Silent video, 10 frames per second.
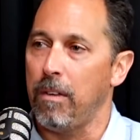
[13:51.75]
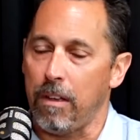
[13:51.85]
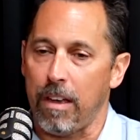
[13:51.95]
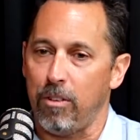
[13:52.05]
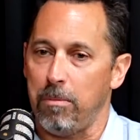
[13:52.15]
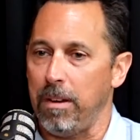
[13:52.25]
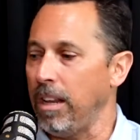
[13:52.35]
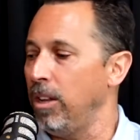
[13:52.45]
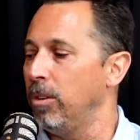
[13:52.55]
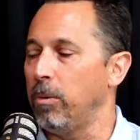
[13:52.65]
after meeting
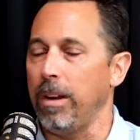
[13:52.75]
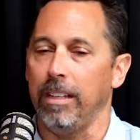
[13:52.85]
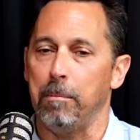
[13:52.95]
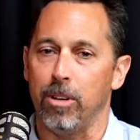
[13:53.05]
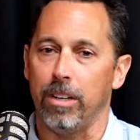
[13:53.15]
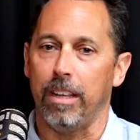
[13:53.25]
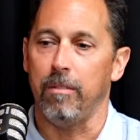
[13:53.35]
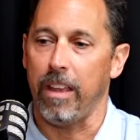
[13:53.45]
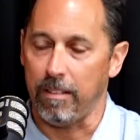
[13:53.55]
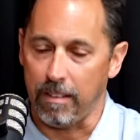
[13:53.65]
you and reading the book
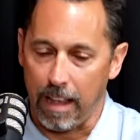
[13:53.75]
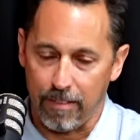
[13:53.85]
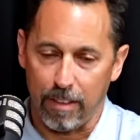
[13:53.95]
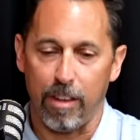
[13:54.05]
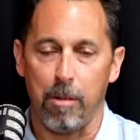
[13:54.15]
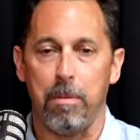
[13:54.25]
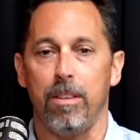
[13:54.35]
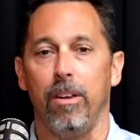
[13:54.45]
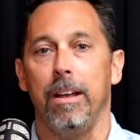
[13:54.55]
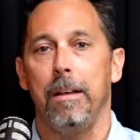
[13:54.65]
and having therapy
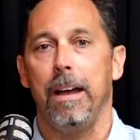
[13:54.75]
with you,